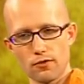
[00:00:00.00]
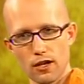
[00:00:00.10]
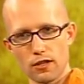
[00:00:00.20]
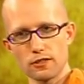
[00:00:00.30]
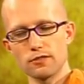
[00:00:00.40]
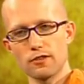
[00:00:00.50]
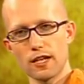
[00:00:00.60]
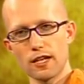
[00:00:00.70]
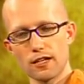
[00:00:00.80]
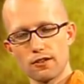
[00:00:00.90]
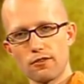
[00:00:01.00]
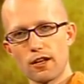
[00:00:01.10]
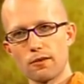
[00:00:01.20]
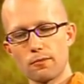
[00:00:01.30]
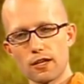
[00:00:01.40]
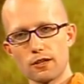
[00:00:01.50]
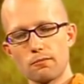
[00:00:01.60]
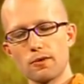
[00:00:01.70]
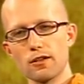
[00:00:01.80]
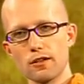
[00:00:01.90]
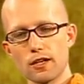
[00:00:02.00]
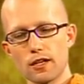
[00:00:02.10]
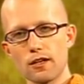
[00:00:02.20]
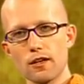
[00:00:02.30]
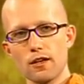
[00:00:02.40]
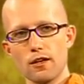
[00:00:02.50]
cultivating and developing and building,